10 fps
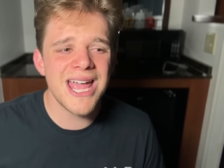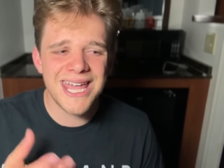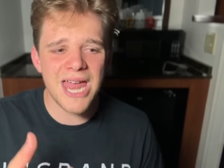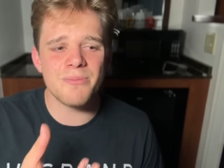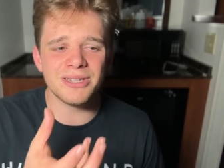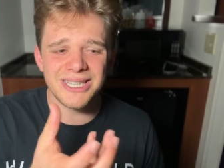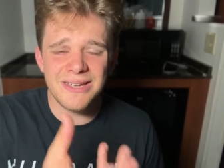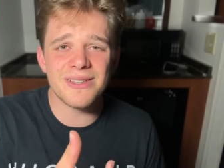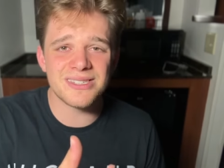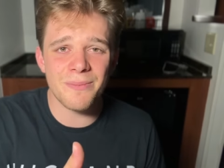can
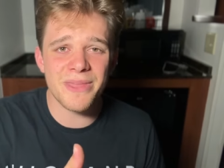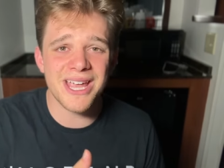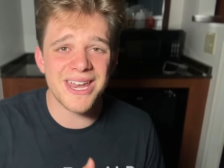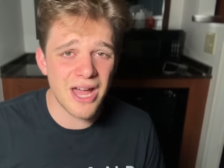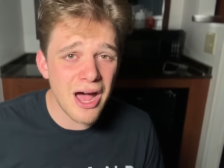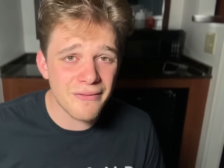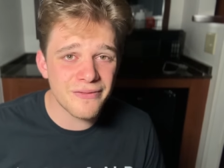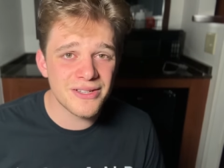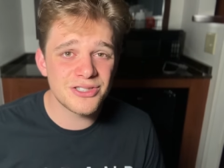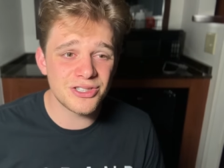believe in something enough
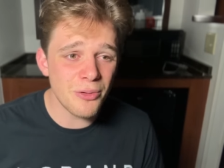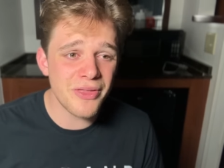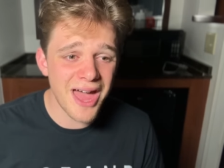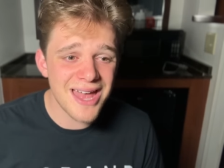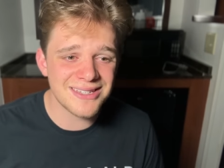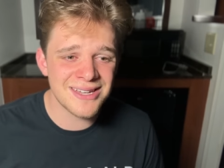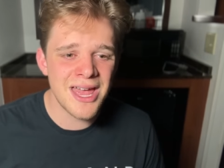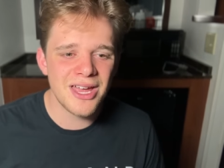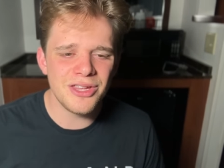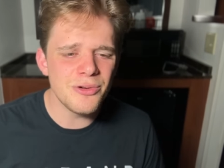so that
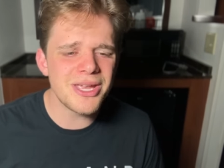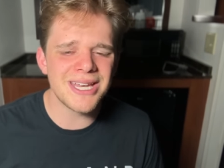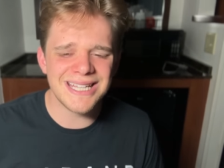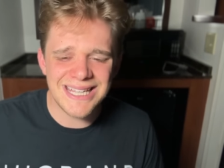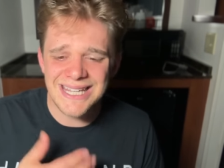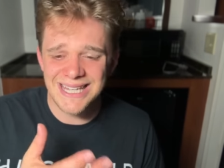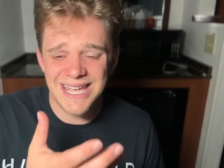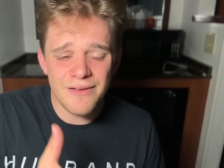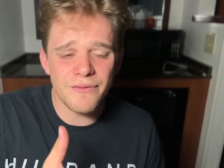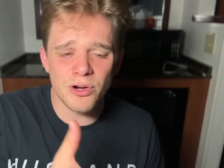you can
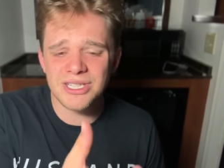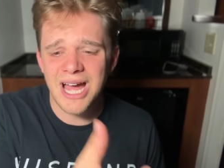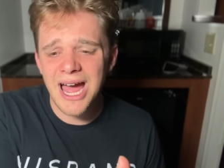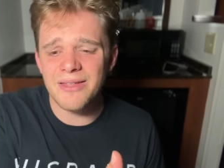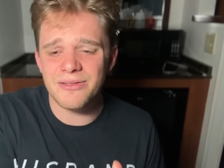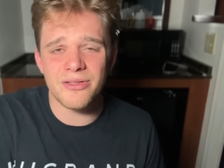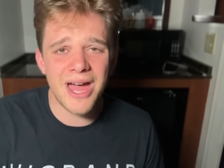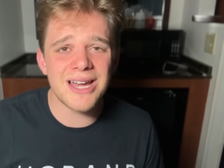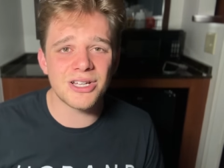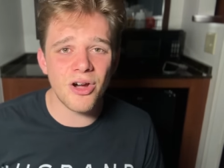give your tithe to
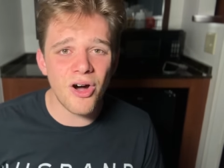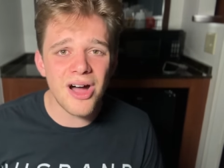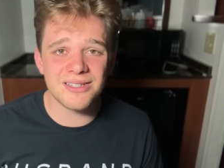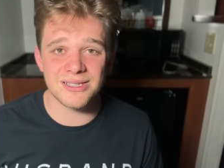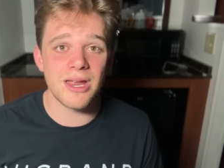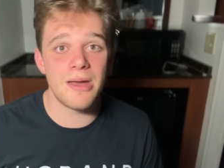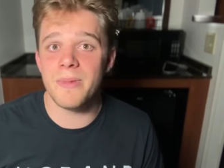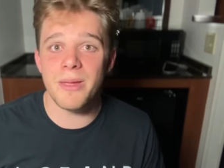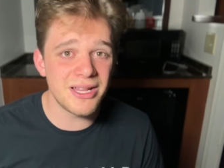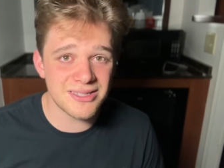that cause. And, and
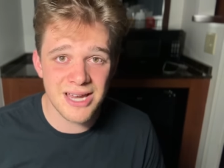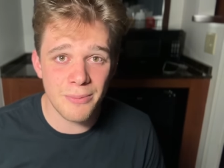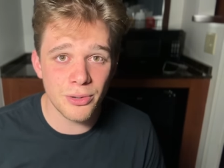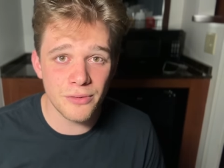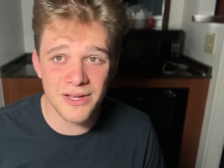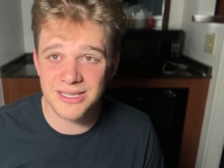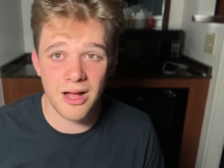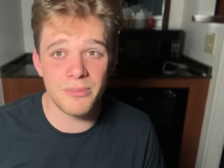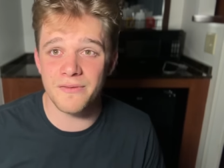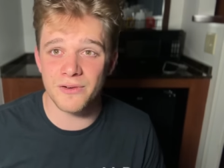maybe it's not perfect.
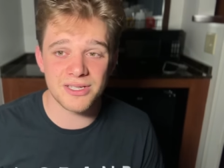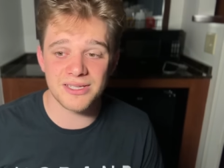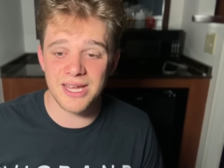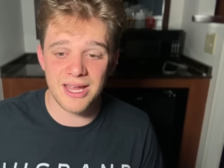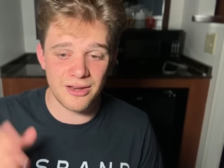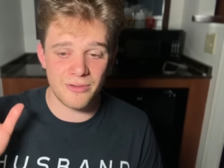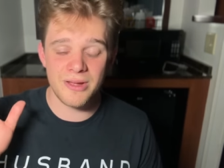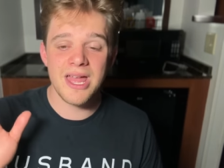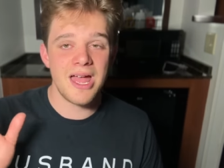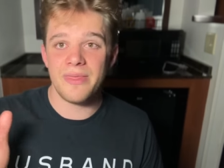I'll be first to say, you know,
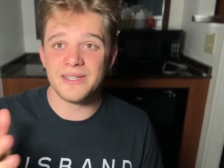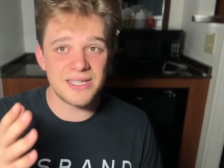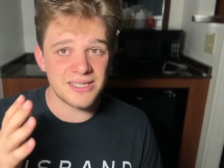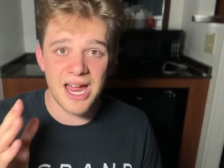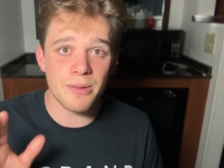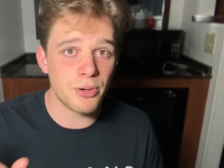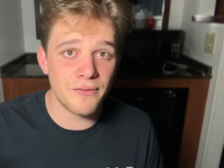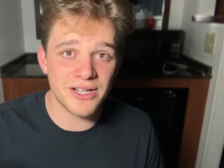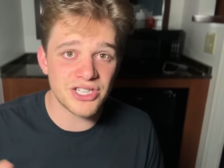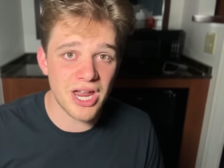this is not a
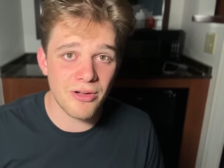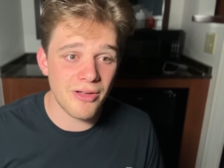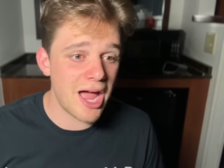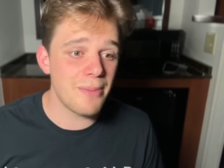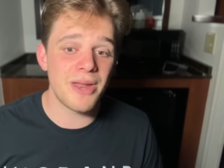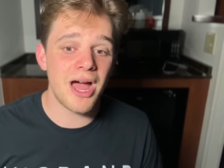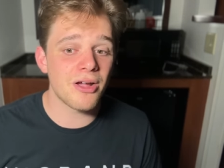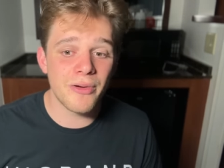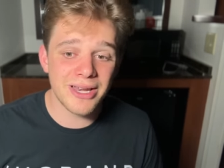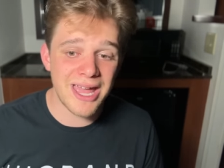perfect channel. I'm not
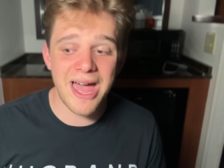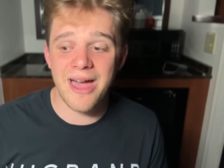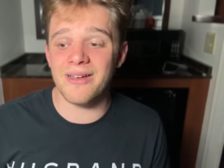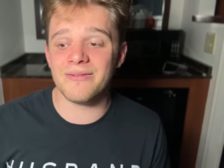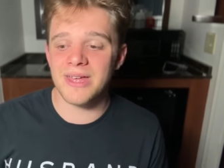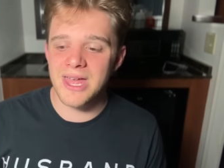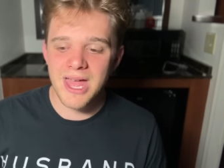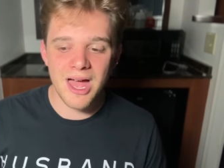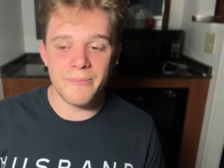going to have a